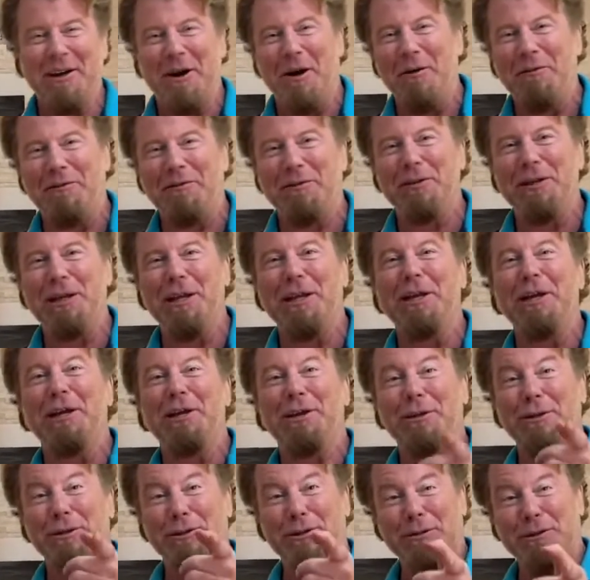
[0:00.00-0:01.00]
Hopefully
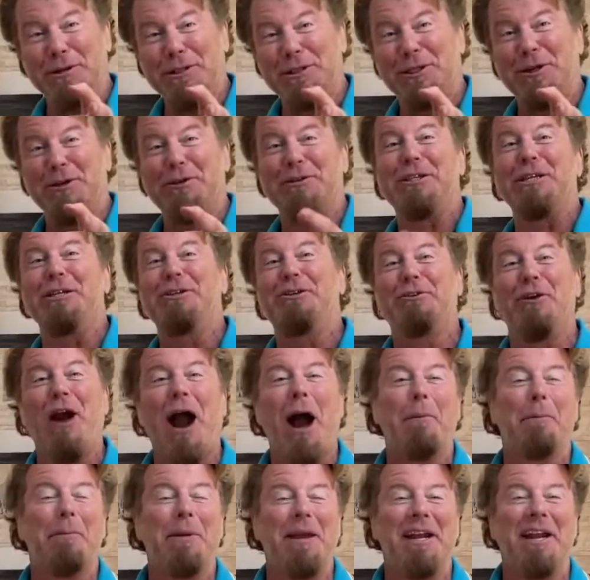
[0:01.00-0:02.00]
you'll do a Jersey
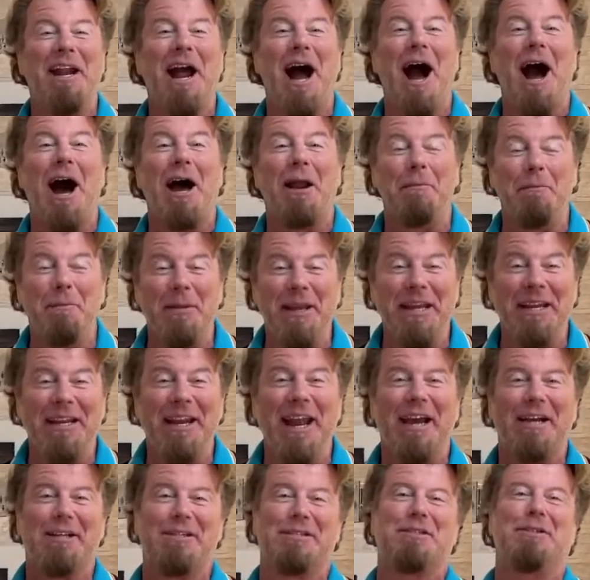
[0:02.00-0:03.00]
drop-in on me
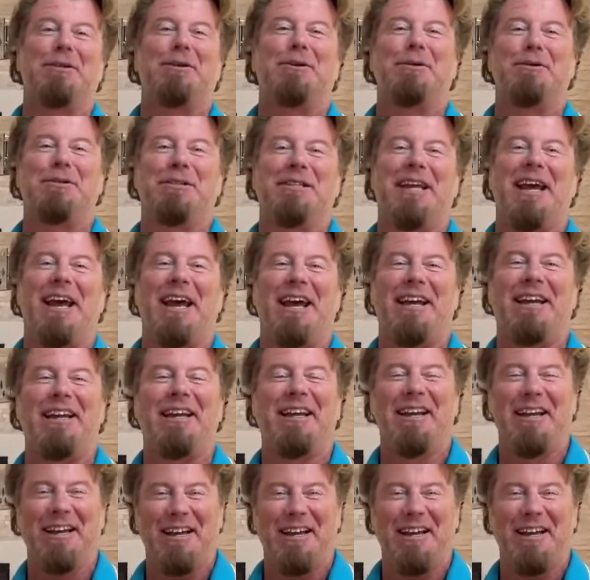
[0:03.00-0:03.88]
next Thursday